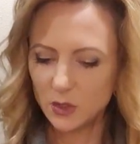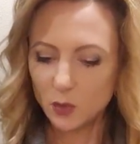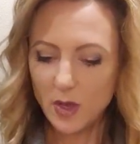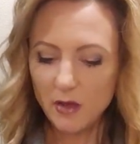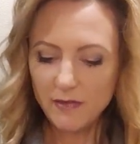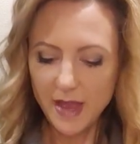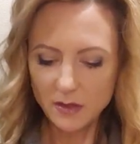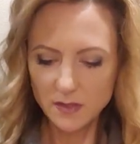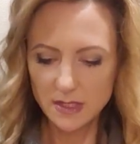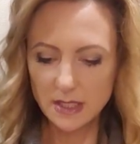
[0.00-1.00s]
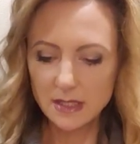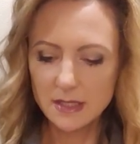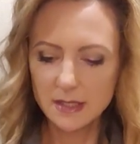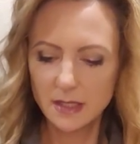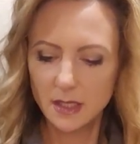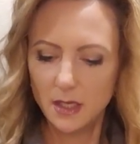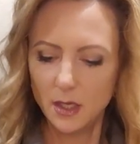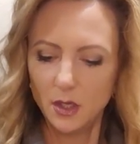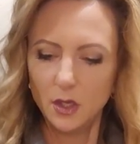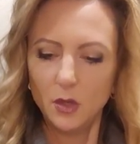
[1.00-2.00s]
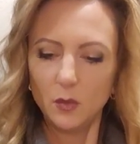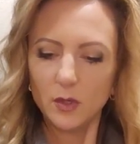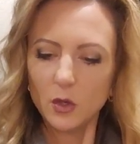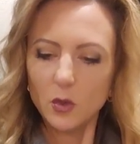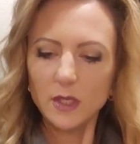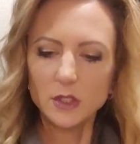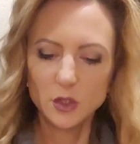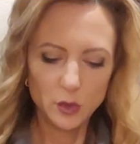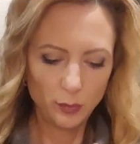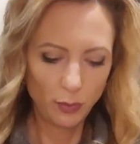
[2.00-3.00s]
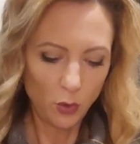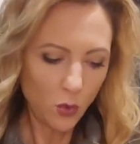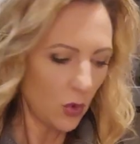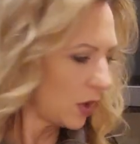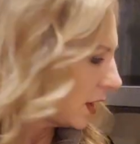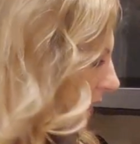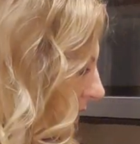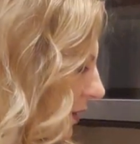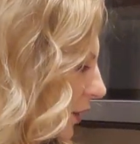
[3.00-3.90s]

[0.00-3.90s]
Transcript: 12 ounces, we're going to pour